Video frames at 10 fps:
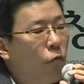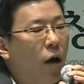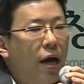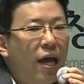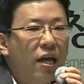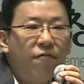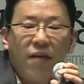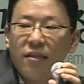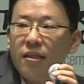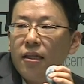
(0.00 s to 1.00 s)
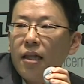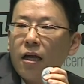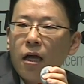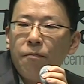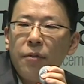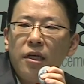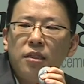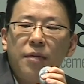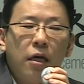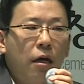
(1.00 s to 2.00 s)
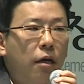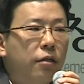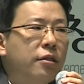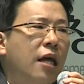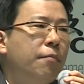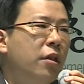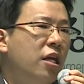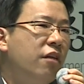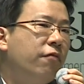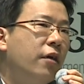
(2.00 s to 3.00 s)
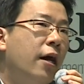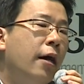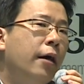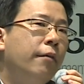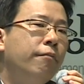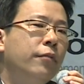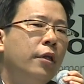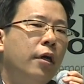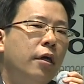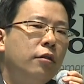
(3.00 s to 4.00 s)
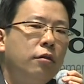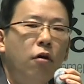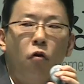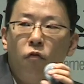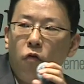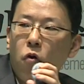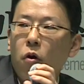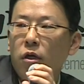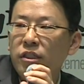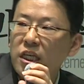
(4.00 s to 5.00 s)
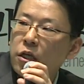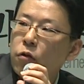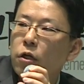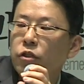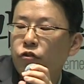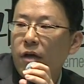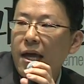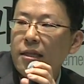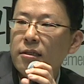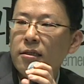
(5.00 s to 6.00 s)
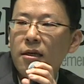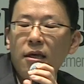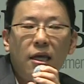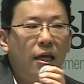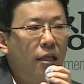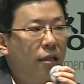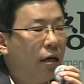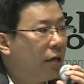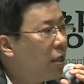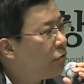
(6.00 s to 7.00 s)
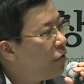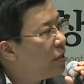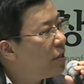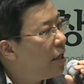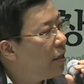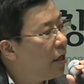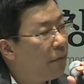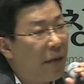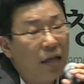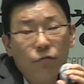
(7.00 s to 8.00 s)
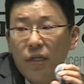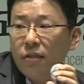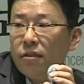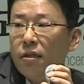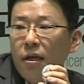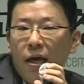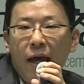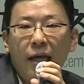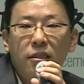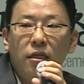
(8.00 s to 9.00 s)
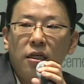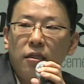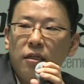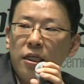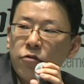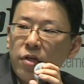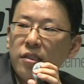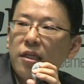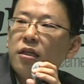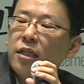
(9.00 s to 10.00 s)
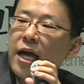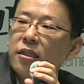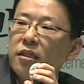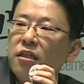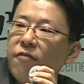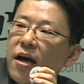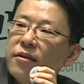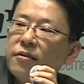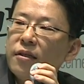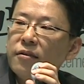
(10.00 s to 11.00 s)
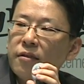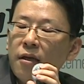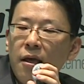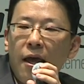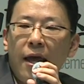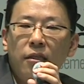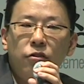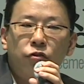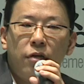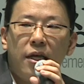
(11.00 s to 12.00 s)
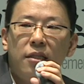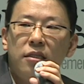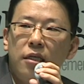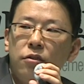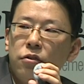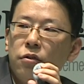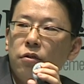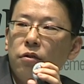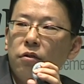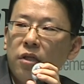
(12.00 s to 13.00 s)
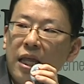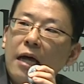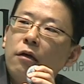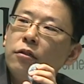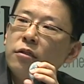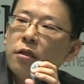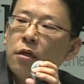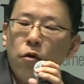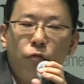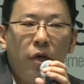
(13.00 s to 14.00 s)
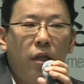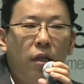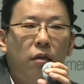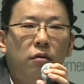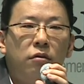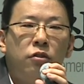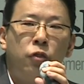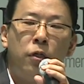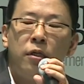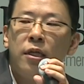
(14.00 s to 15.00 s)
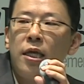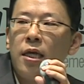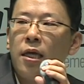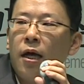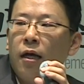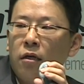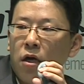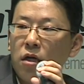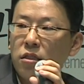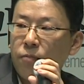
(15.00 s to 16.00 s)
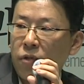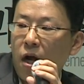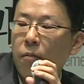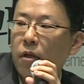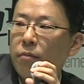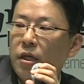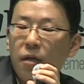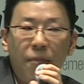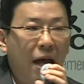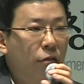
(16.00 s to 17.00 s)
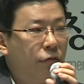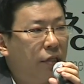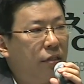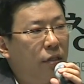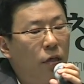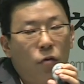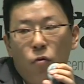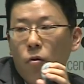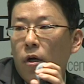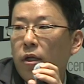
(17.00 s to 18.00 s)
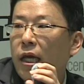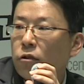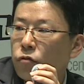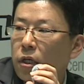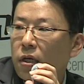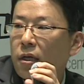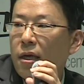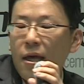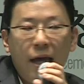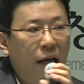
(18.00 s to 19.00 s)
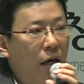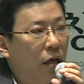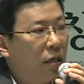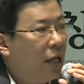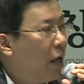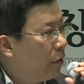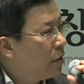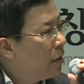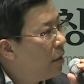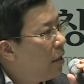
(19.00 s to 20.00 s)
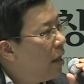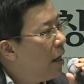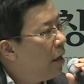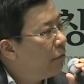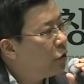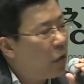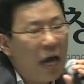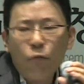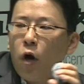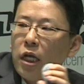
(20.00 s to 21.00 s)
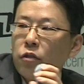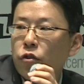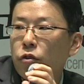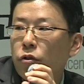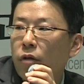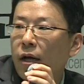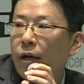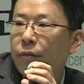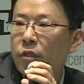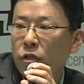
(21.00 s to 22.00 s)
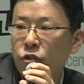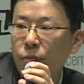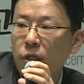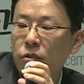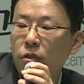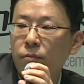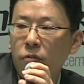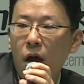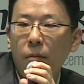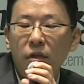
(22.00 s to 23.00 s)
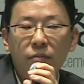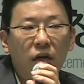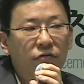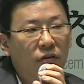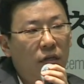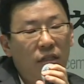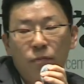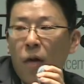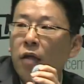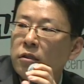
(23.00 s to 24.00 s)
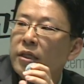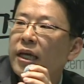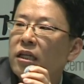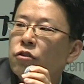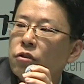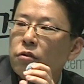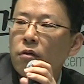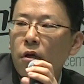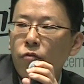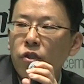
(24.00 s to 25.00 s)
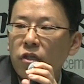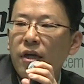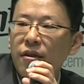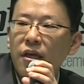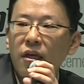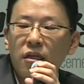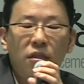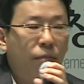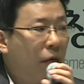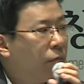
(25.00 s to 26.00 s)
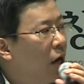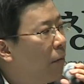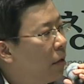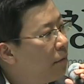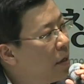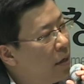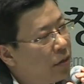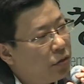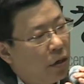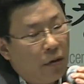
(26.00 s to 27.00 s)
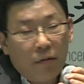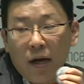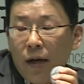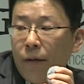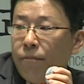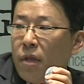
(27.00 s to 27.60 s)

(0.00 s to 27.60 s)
why I invested in that company is because I believe the overall secular trend in increase in bandwidth and increase in connected devices, and the trend into cloud will certainly cause a problem in a bandwidth in a core network and cloud. So I wanted to contribute to the problem of this bottleneck issue, which I think is a big problem. So,